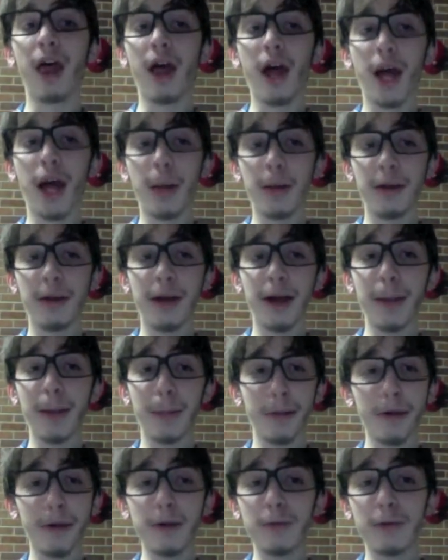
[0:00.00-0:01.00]
about how
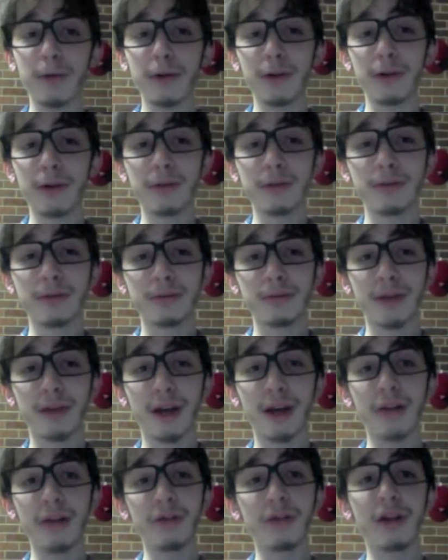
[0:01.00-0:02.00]
powerful
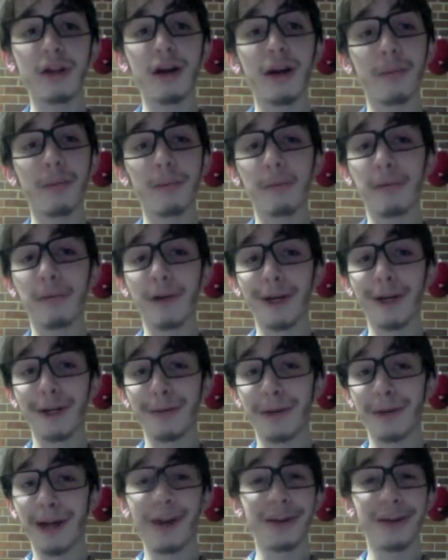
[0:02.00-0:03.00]
a pretty
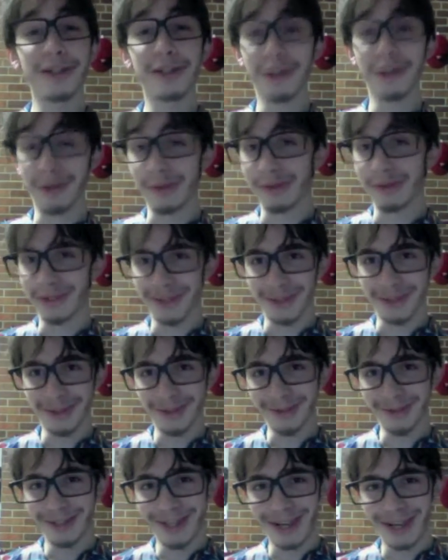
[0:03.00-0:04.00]
pair of shoes
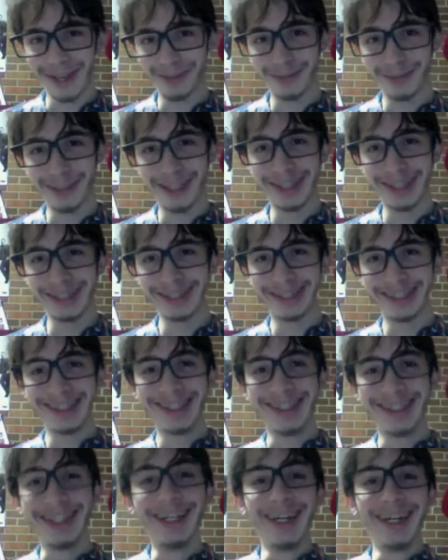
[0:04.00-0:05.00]
can be.
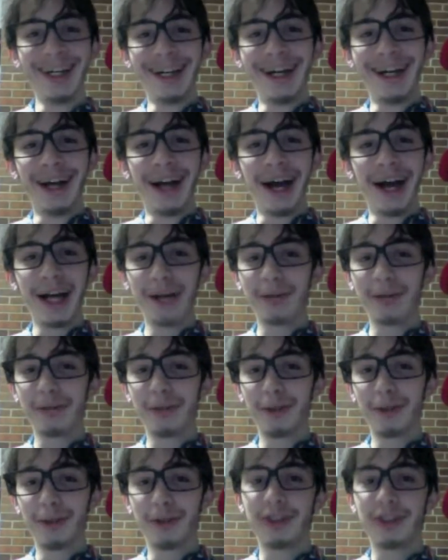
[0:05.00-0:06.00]
I'm
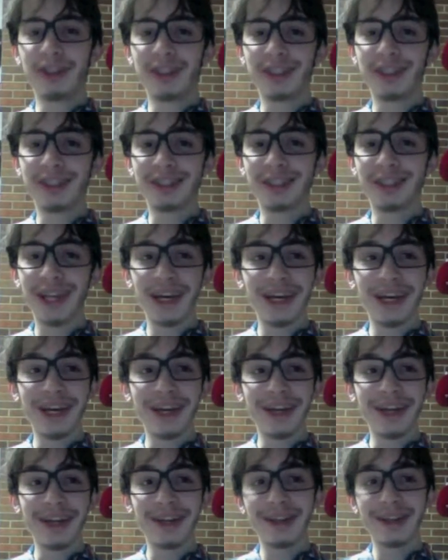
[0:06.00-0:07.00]
Eugene
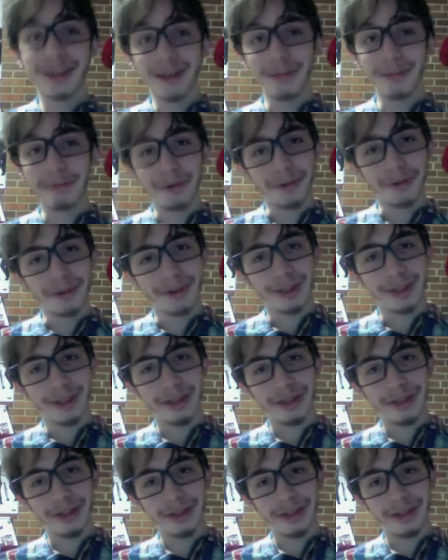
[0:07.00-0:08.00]
saying the book
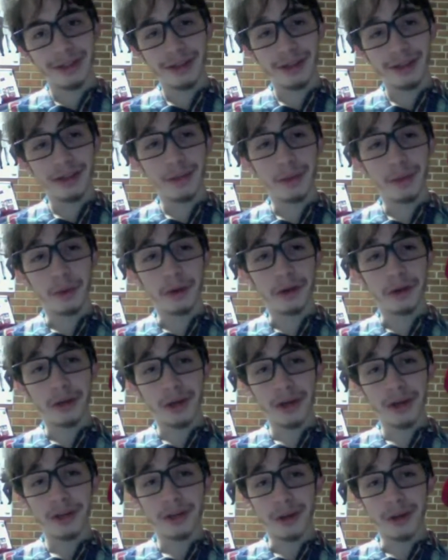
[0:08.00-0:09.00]

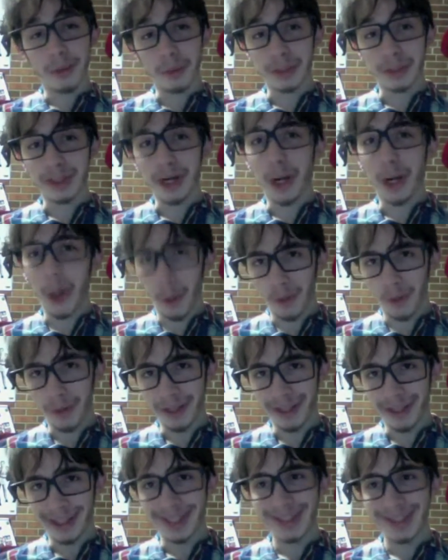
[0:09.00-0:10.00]
is almost
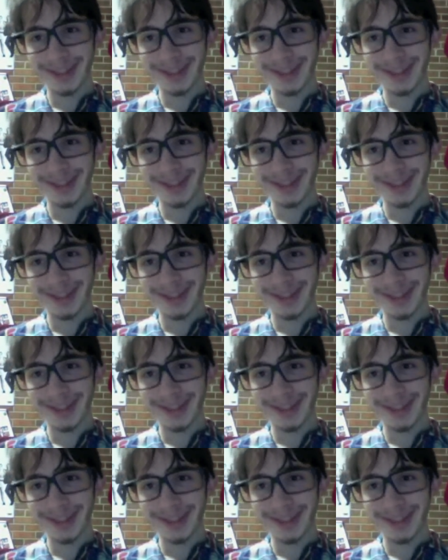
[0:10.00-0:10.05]
always